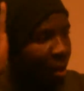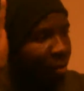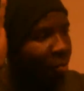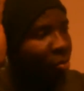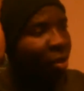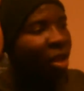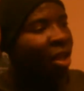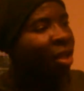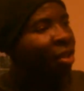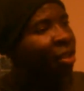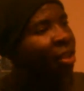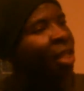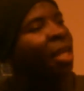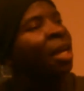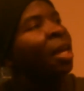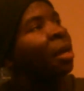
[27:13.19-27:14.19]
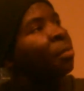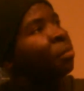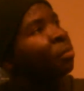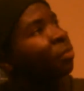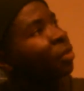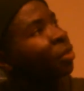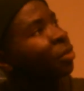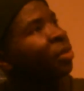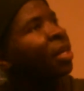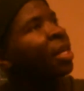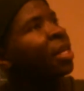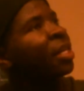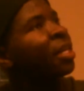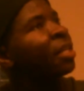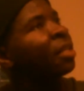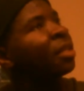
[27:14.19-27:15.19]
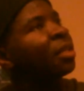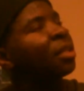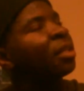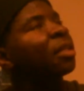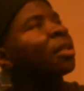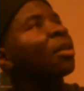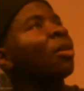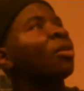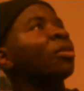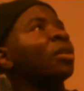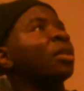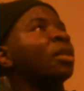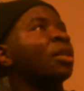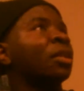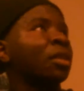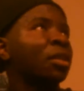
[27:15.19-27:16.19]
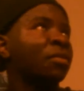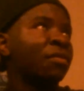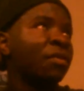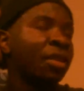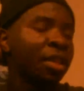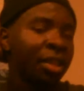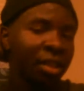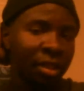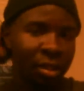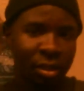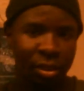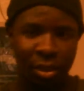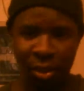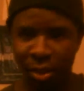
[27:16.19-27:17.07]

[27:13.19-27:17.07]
a blog that I'm creating called uh fucking